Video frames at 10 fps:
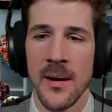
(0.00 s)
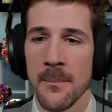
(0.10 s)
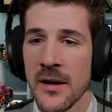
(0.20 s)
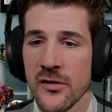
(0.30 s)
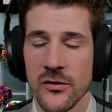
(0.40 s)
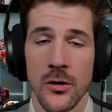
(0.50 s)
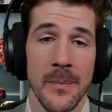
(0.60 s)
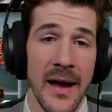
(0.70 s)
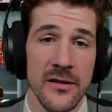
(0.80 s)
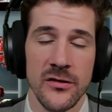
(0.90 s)
minister or
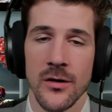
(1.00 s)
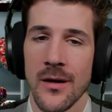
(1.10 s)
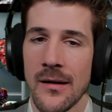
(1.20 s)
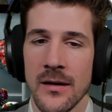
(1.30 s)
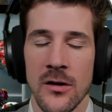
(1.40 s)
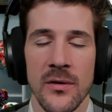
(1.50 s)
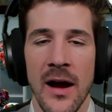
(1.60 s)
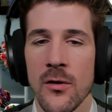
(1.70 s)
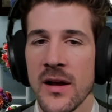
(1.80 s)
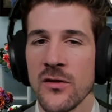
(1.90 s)
pastor.
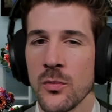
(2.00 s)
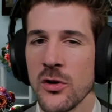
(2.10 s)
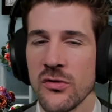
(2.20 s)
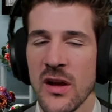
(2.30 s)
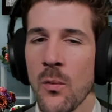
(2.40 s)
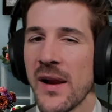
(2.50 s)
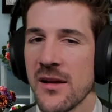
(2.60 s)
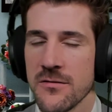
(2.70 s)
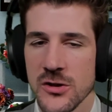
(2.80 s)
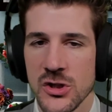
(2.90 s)
Nowadays, when you say wedding
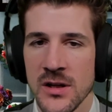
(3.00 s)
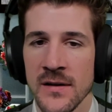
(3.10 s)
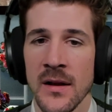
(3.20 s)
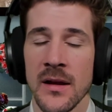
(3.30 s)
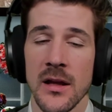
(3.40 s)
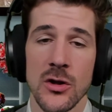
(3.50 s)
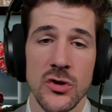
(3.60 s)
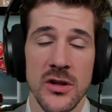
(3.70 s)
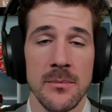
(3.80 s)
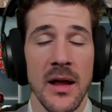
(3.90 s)
officiant, it
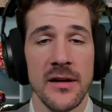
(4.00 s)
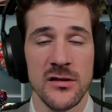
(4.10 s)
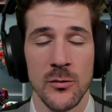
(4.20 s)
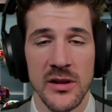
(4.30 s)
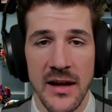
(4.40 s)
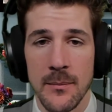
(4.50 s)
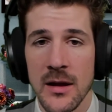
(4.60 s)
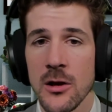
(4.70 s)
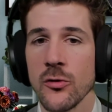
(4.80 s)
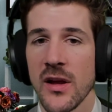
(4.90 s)
usually implies someone like
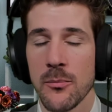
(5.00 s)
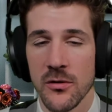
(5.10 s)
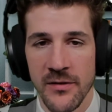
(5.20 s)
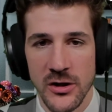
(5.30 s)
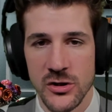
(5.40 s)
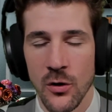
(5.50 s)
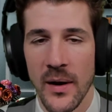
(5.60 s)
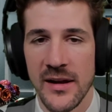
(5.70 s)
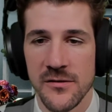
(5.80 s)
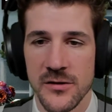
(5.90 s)
me who's a professional
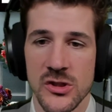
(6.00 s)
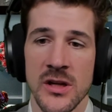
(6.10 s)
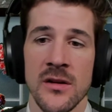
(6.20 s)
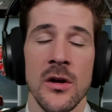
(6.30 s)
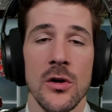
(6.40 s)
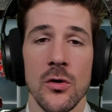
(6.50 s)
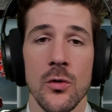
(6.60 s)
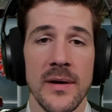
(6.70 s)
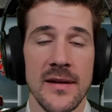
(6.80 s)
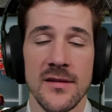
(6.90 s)
wedding officiant who
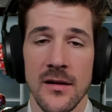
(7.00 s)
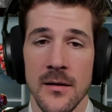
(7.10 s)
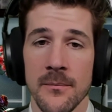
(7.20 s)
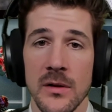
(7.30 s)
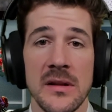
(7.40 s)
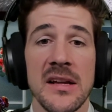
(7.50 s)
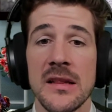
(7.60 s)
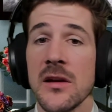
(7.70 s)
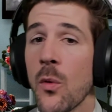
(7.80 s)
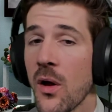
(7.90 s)
is
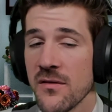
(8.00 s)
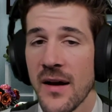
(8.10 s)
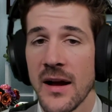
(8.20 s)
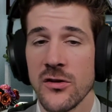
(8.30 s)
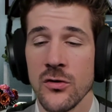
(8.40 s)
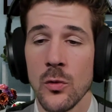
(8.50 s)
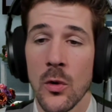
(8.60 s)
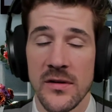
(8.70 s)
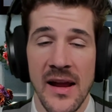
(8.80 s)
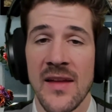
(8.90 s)
legally qualified to
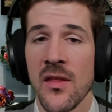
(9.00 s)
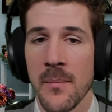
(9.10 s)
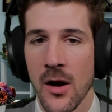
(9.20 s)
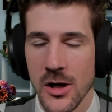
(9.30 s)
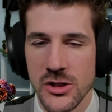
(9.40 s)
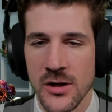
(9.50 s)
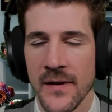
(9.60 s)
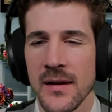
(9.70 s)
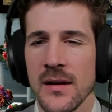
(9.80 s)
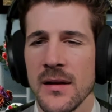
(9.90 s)
ordain the marriage.
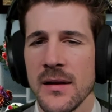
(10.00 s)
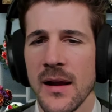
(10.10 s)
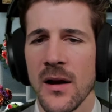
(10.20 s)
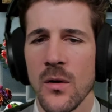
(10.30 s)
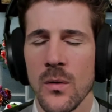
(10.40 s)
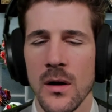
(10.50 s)
Now,